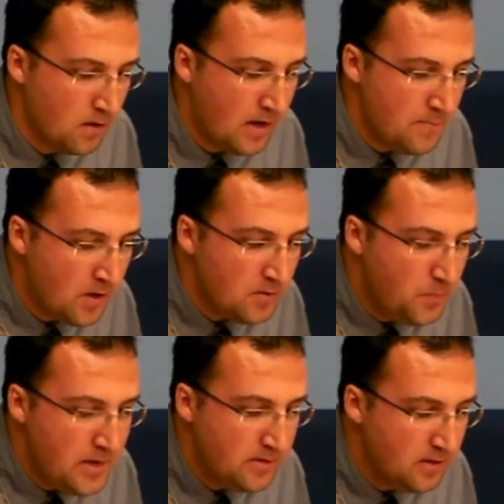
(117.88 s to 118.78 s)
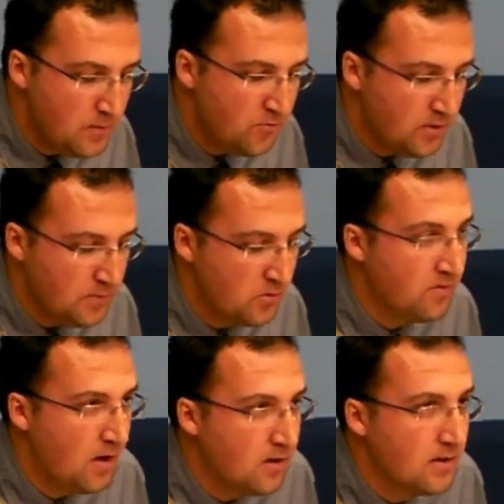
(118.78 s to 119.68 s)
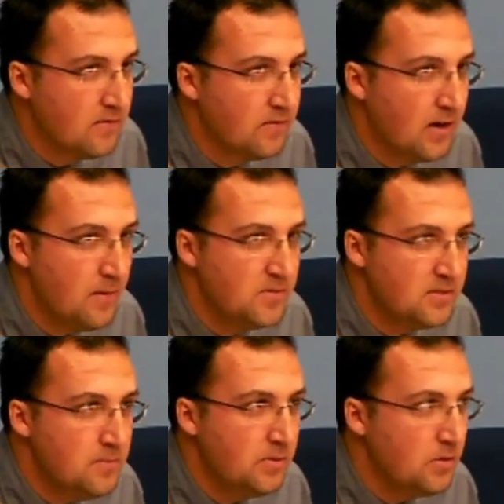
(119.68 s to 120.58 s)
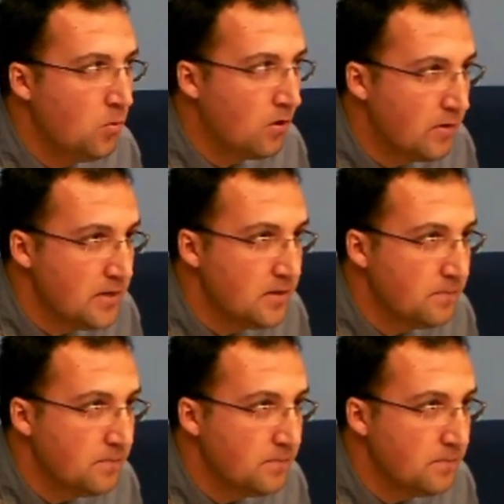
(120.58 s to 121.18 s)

I'm not being deliberately provocative. I'm simply worried.